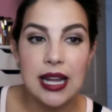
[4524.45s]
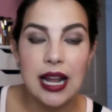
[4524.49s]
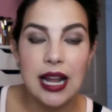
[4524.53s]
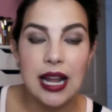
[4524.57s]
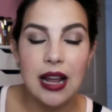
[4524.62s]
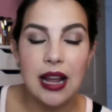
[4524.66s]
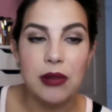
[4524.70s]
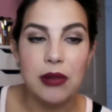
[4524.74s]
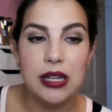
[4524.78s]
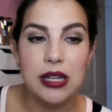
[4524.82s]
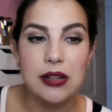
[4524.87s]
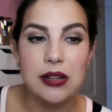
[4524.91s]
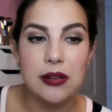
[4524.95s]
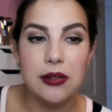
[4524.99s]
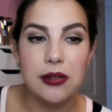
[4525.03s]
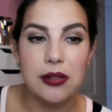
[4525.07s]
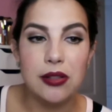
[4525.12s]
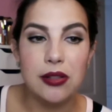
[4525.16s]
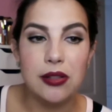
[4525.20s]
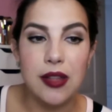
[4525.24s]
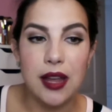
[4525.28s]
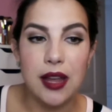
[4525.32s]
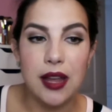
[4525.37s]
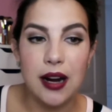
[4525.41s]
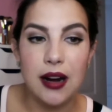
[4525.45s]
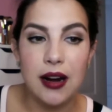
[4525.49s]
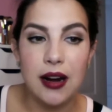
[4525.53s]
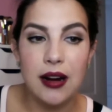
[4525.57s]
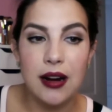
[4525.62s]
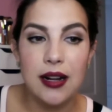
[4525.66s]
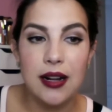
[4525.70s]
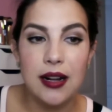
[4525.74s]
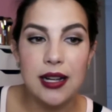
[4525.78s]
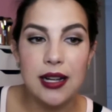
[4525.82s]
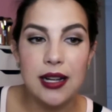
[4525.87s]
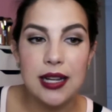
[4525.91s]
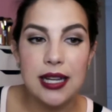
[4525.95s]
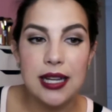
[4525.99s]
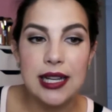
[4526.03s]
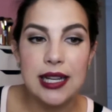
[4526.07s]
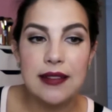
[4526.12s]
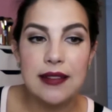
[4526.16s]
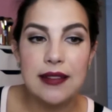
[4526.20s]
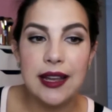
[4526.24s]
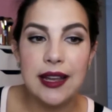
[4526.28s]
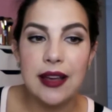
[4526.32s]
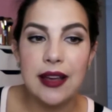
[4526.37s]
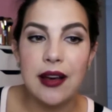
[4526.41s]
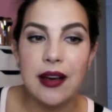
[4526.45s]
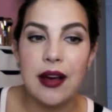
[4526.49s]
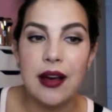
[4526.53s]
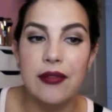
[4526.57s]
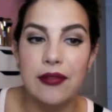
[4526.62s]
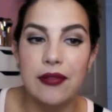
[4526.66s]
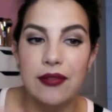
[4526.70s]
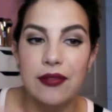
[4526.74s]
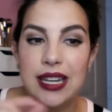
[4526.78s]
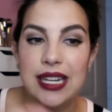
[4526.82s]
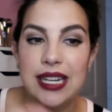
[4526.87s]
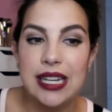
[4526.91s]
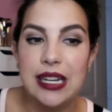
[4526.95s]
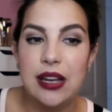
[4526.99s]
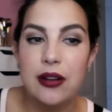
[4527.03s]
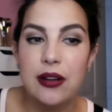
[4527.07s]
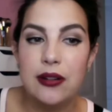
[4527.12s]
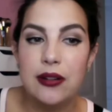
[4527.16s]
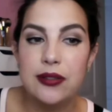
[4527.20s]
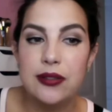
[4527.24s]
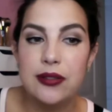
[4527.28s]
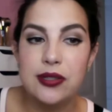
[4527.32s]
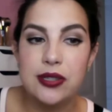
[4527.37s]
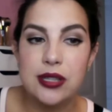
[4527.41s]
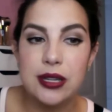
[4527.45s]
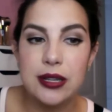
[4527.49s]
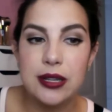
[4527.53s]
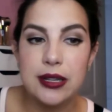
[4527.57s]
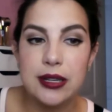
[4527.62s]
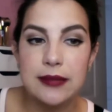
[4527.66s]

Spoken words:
and when you're there, click on videos,